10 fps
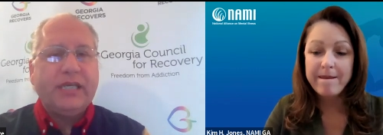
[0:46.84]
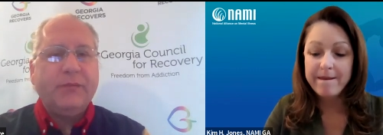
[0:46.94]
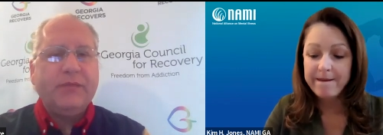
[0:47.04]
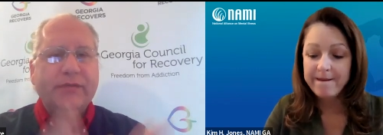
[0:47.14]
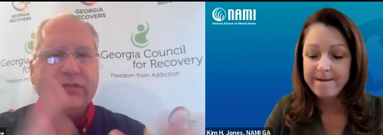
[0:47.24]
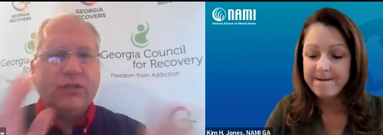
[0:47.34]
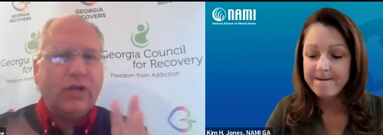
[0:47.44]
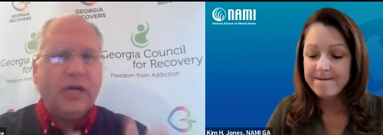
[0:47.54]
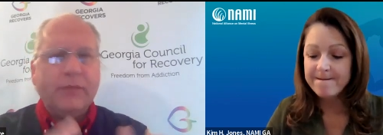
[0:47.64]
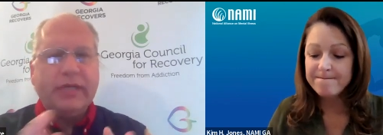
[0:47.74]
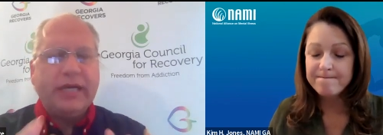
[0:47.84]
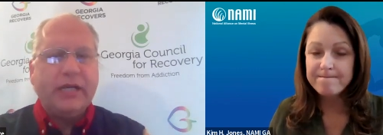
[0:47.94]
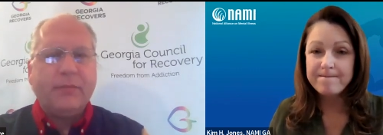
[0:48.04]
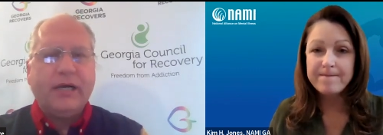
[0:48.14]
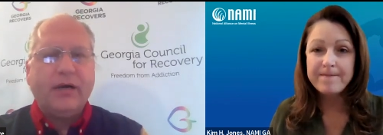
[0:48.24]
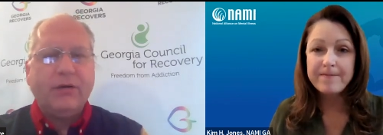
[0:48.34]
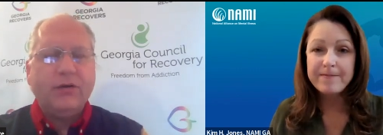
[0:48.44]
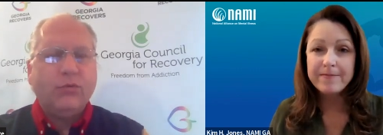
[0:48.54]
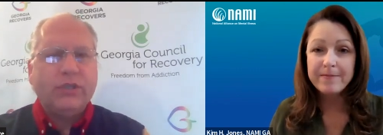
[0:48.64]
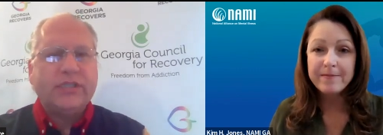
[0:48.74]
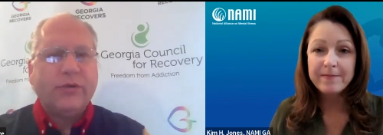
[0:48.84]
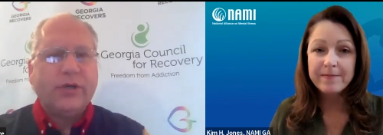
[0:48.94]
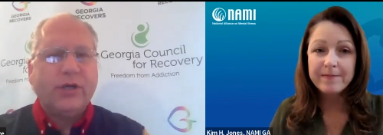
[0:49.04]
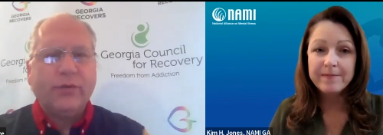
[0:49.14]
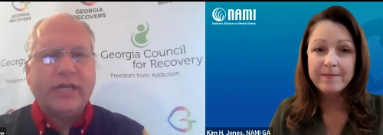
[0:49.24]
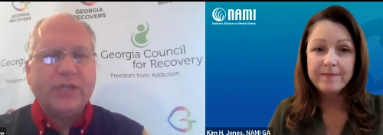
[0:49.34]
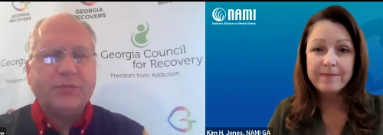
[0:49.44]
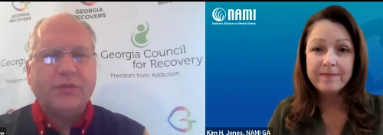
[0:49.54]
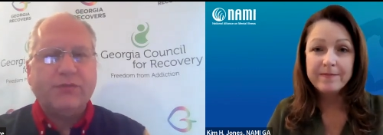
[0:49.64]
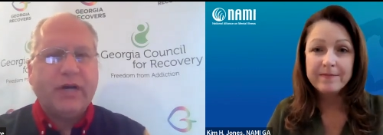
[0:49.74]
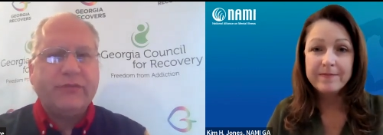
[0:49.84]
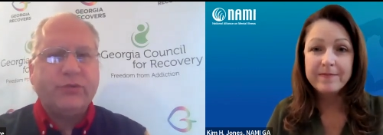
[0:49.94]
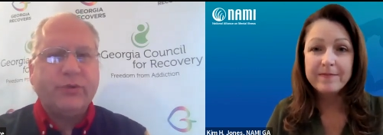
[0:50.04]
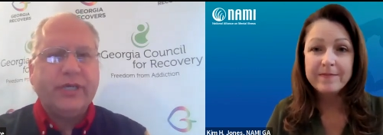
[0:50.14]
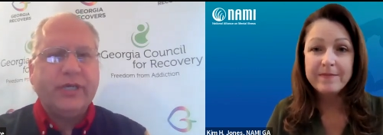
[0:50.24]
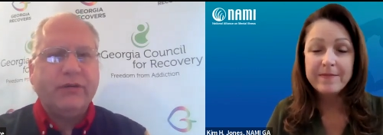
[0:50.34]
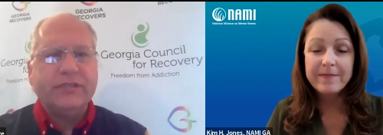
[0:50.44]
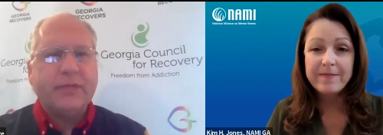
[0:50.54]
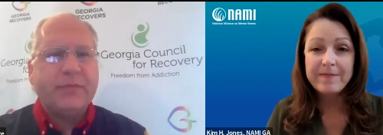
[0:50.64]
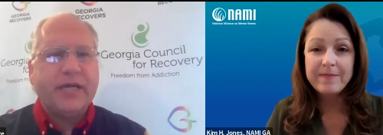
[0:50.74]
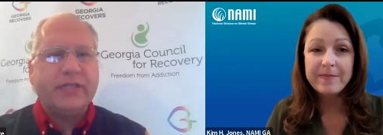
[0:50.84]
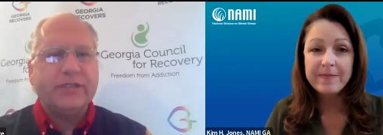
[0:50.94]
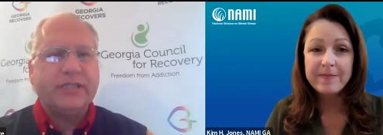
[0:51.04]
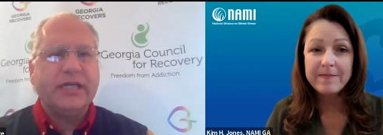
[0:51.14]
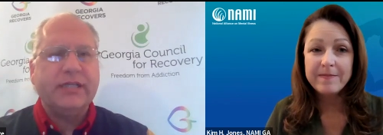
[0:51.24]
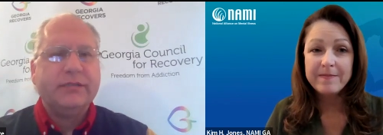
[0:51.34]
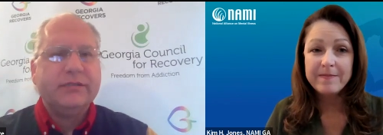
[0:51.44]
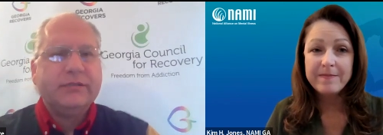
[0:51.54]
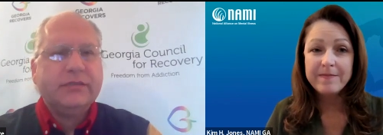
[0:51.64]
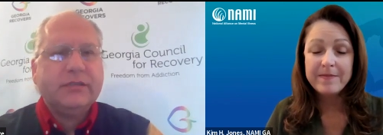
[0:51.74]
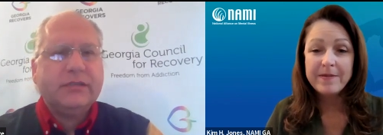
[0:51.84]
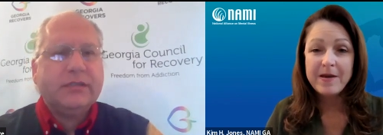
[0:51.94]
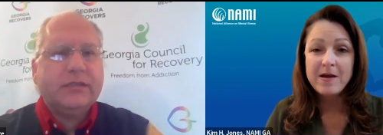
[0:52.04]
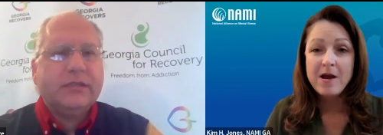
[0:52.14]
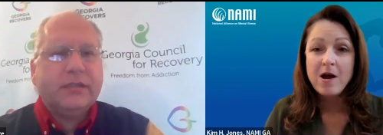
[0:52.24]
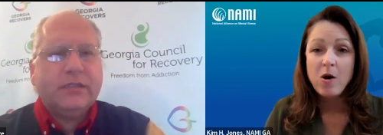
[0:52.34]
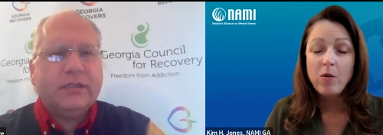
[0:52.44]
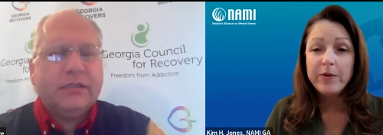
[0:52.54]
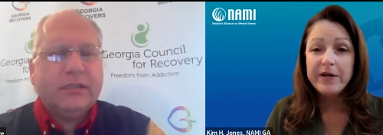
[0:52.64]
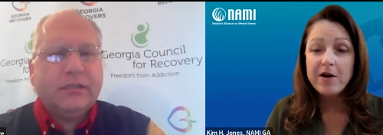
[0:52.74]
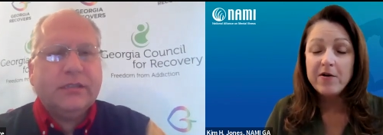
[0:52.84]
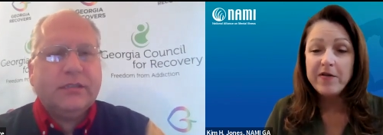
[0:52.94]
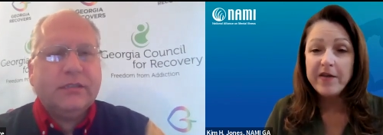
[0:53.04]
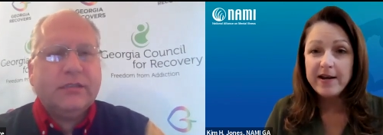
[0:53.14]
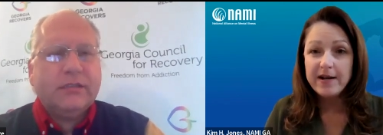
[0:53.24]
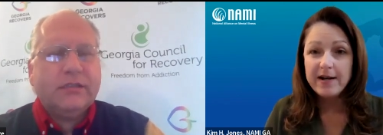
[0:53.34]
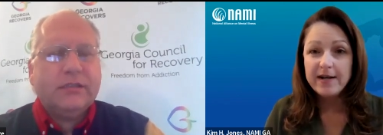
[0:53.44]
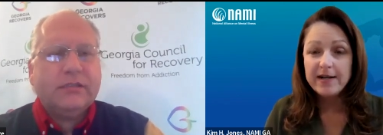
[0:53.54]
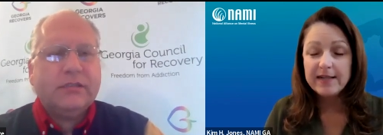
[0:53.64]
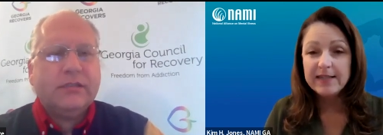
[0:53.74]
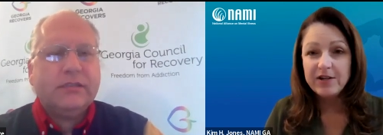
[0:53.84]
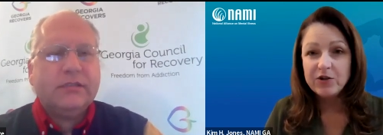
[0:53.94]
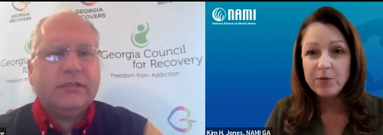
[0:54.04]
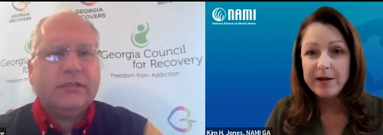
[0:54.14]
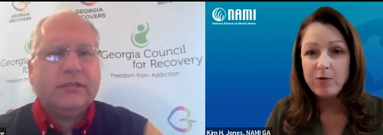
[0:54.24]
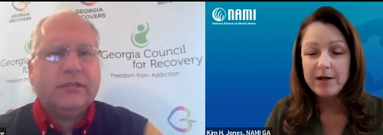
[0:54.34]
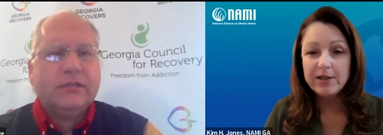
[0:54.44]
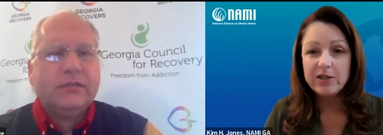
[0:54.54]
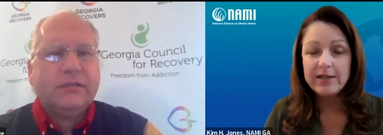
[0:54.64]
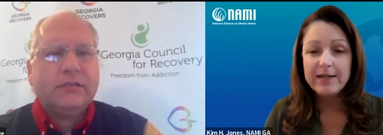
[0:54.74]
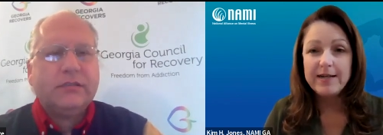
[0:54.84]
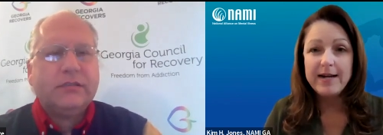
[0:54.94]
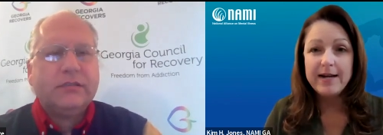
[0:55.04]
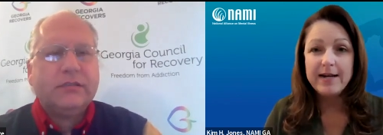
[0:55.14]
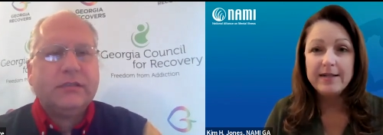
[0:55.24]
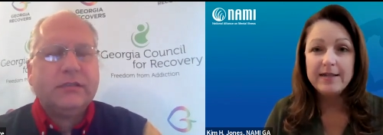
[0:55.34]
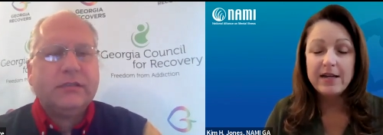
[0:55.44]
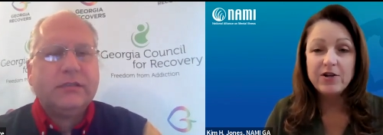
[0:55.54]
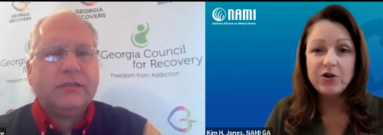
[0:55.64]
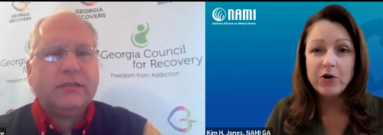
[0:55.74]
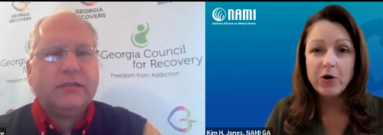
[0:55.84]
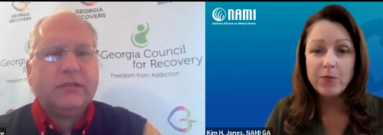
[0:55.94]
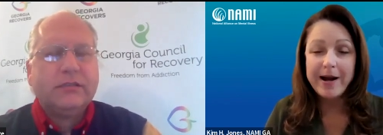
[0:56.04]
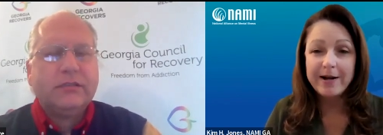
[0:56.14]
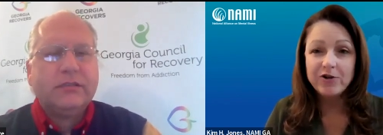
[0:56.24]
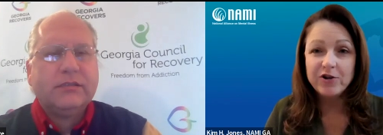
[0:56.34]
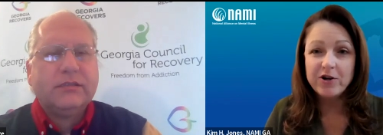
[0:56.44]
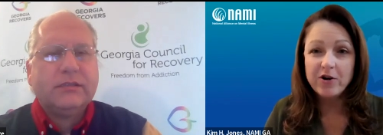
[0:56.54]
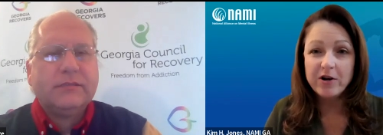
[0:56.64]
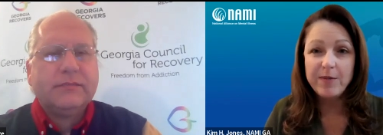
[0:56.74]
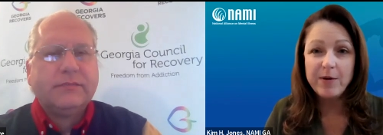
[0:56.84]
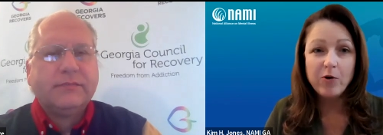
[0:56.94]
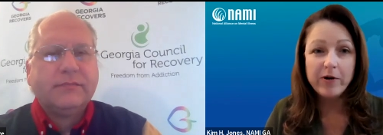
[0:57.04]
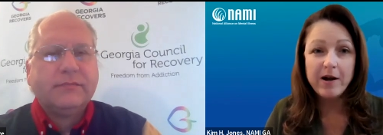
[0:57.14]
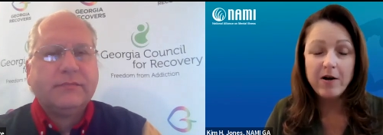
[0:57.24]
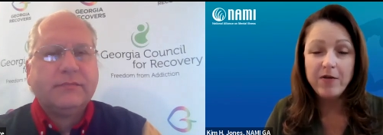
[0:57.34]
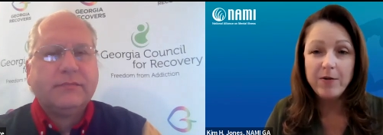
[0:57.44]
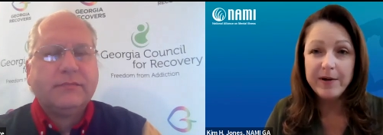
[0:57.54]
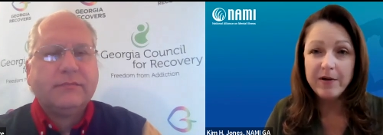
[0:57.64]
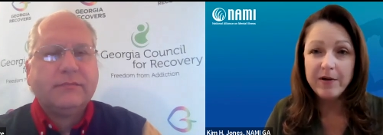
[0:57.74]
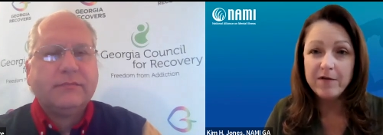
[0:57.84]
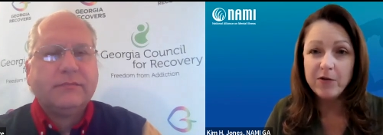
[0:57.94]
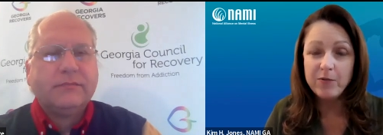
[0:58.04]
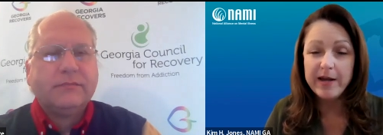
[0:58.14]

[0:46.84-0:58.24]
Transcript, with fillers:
Speaker 1: But Kim, give us a little update about what's going on with House Bill 520 on St. Patrick's Day.
Speaker 2: Well, we know that uh, Senator Ben Watson and Senator Kirkpatrick are going to be working on the bill over the